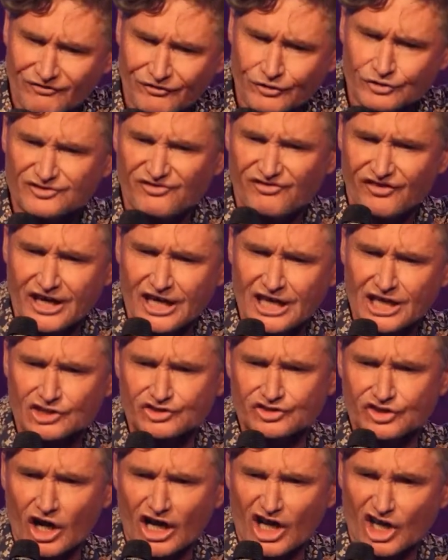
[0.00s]
the food's
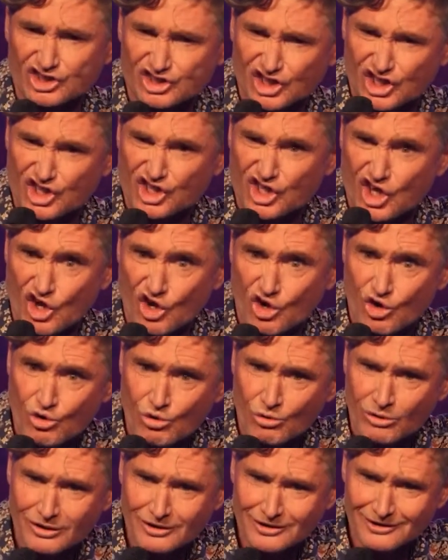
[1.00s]
vegan tonight because of
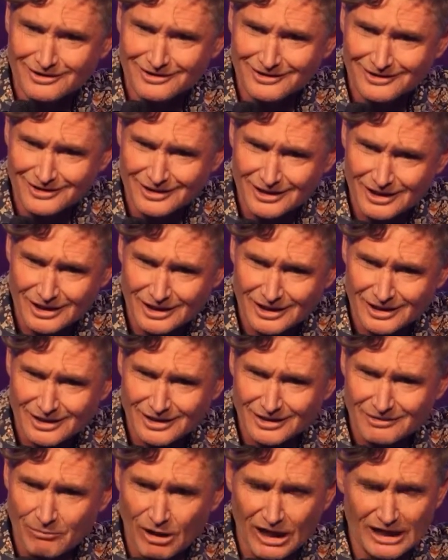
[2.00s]
you.
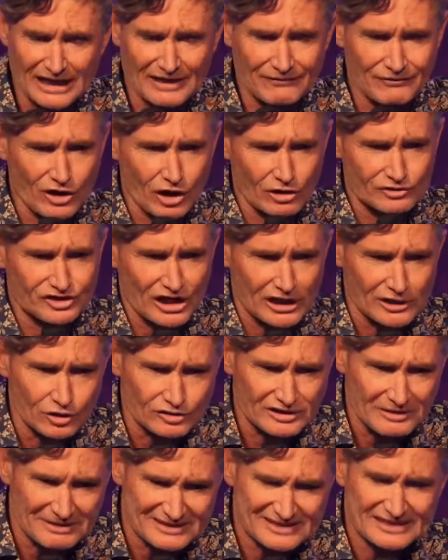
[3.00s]
My 11-year-old son
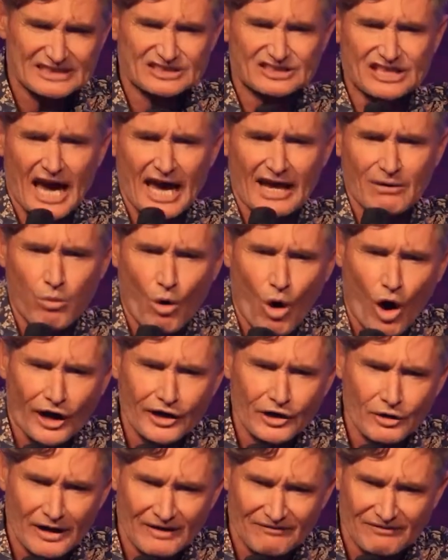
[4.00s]
looked at me and said, Dad, why
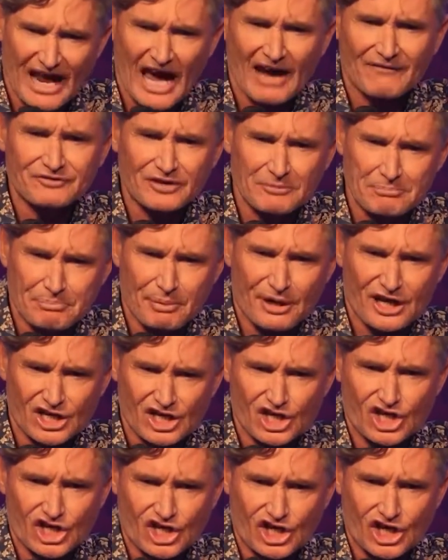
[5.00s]
do you even have to
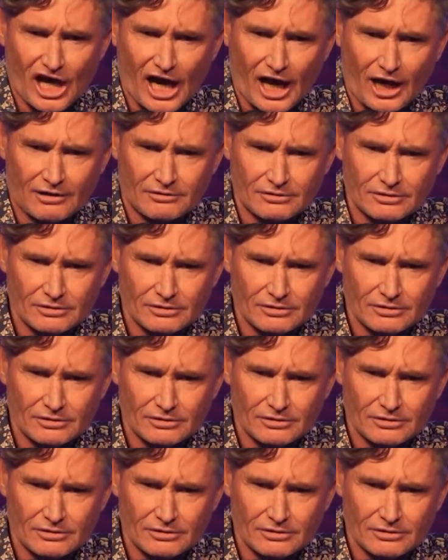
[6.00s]
be here?